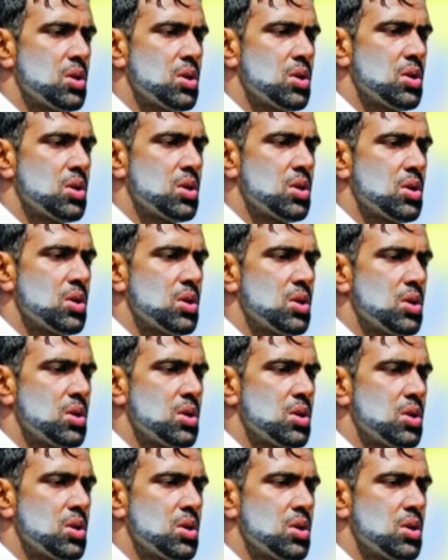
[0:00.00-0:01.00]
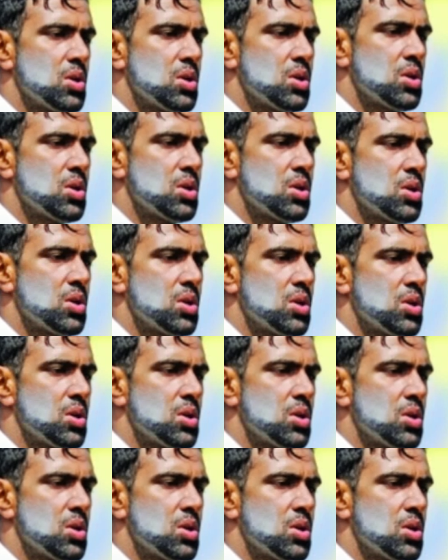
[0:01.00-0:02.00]

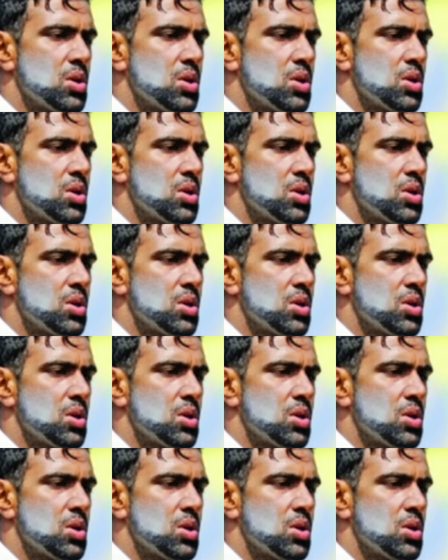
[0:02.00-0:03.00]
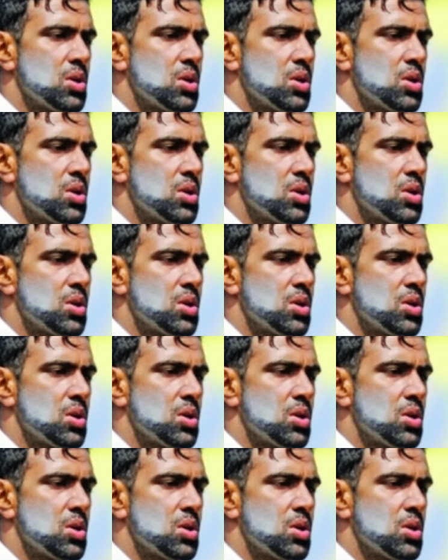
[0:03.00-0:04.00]

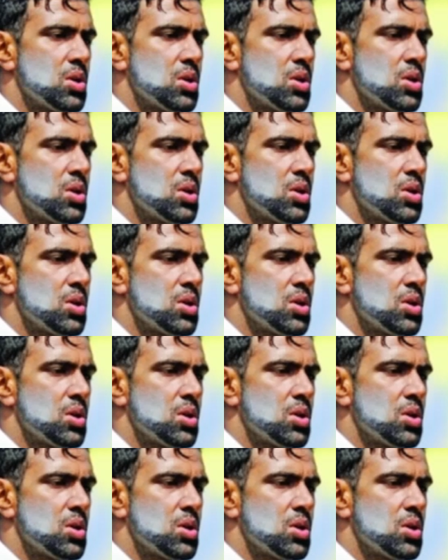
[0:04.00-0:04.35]
[no speech]